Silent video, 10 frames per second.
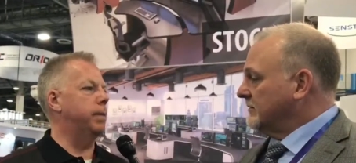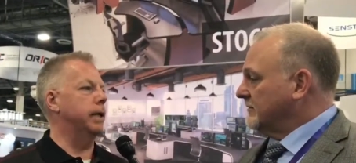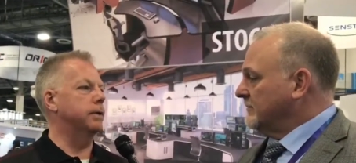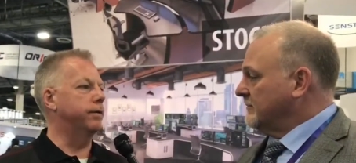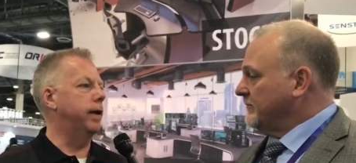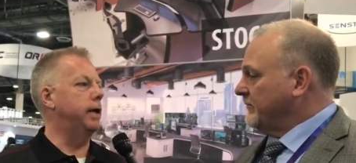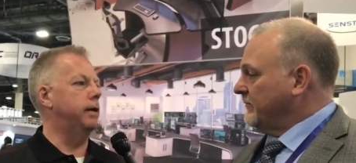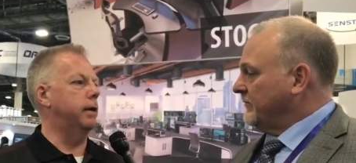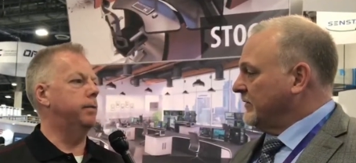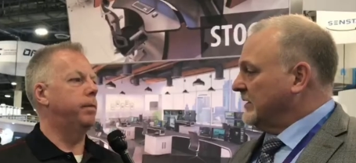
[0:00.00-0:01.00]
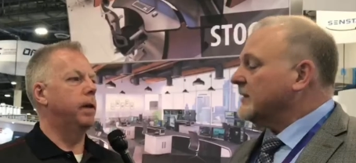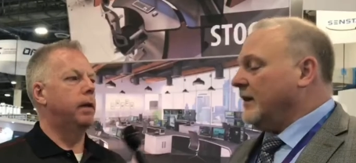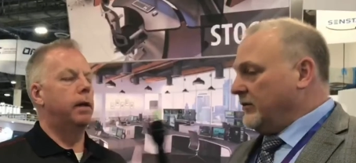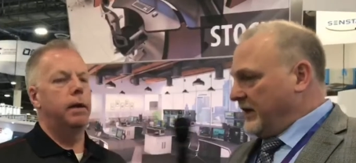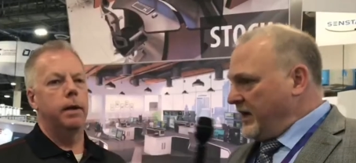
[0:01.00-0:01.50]
Speaker 1: Pennsylvania.
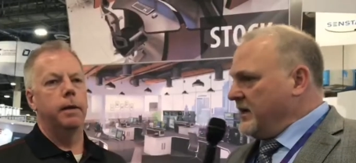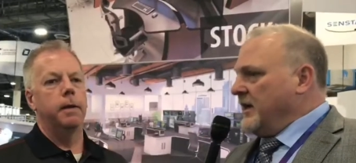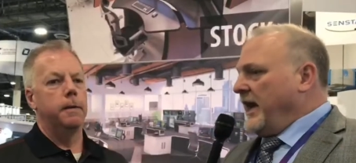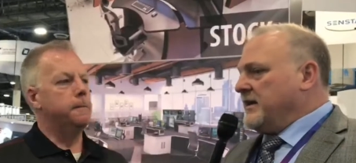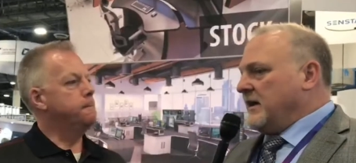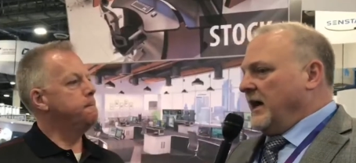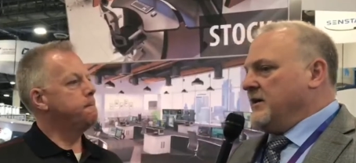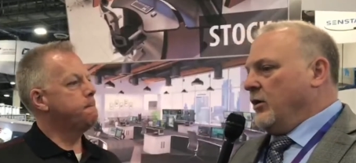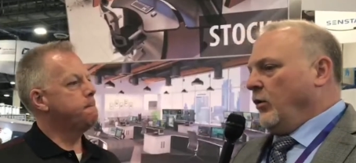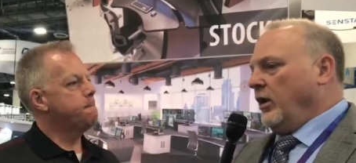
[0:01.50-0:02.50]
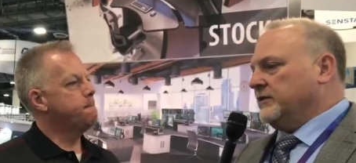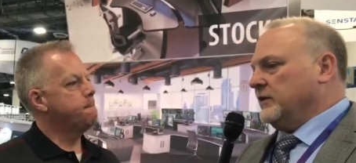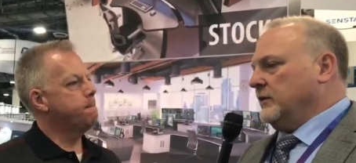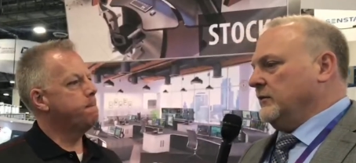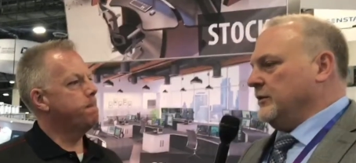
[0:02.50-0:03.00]
Okay,
Speaker 2: and I know,
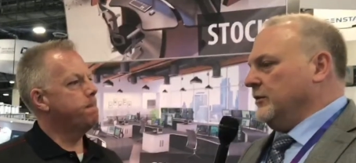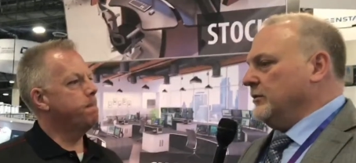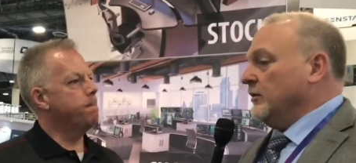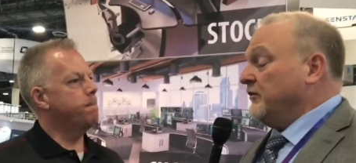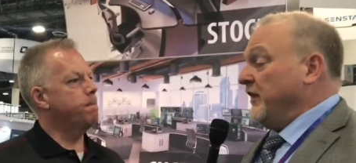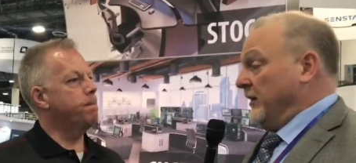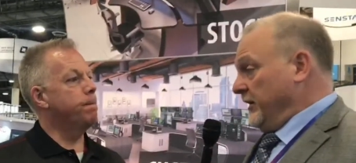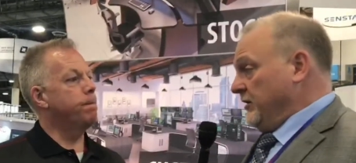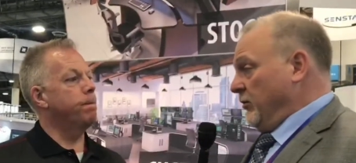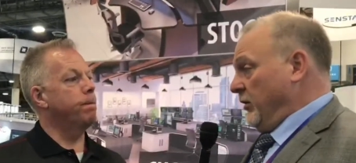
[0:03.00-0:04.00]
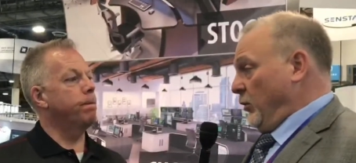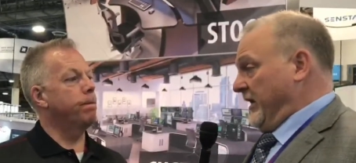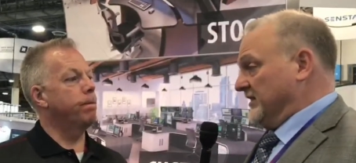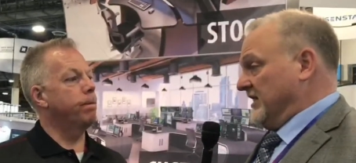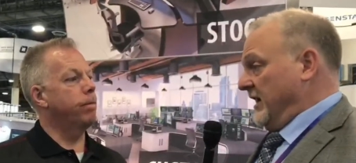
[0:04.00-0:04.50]
Walter, you're, you're fairly new with
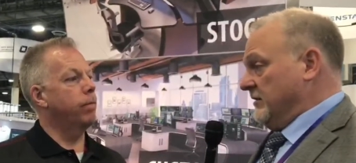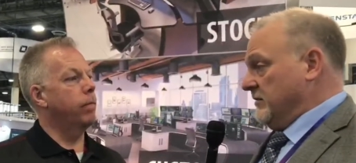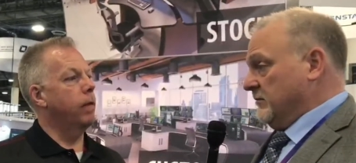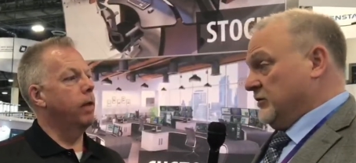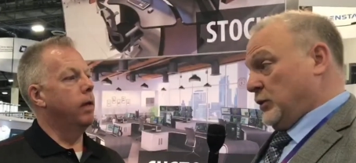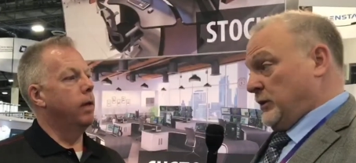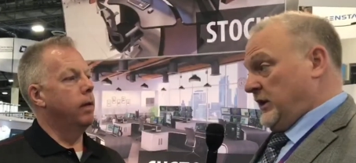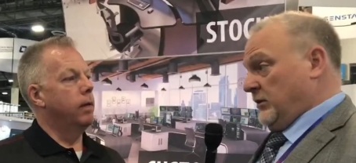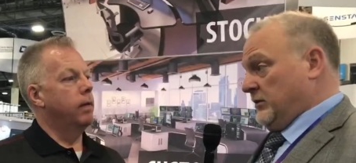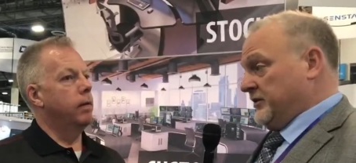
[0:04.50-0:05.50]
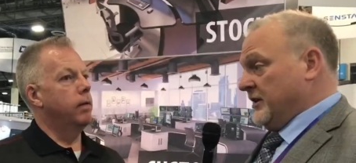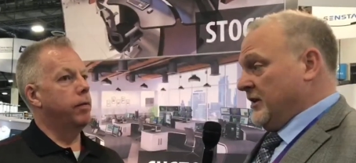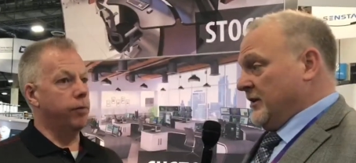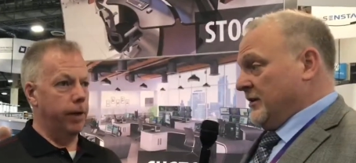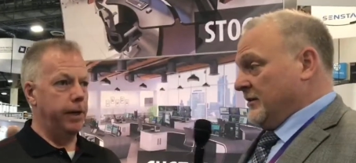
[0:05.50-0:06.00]
Winsted two years?
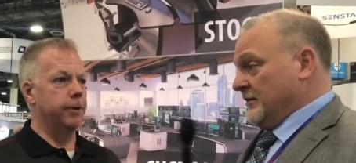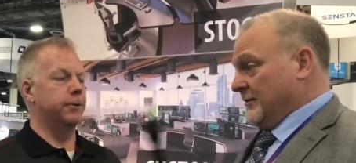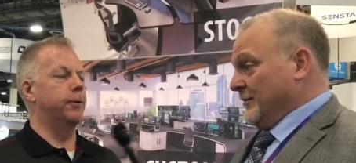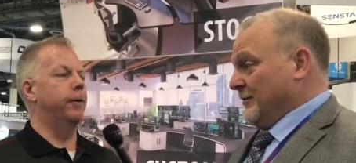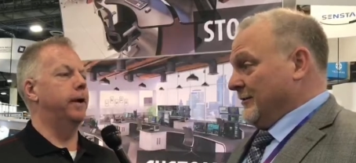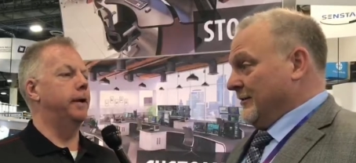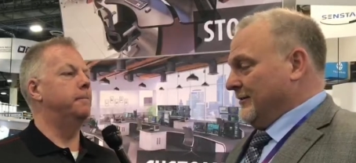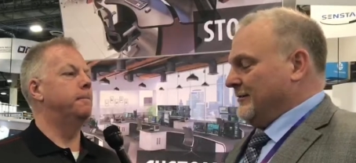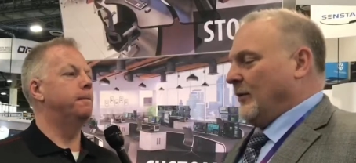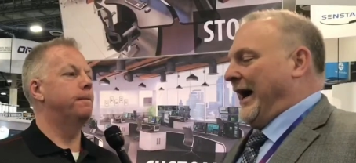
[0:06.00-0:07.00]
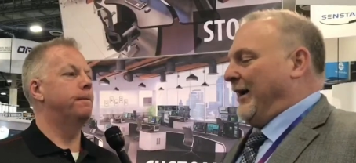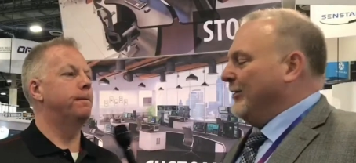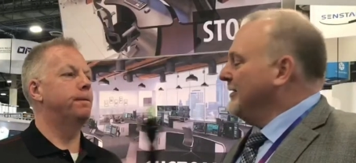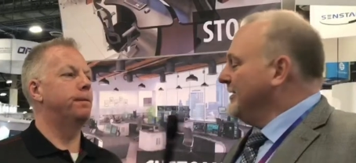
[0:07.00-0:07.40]
Speaker 1: Three years already. Wow.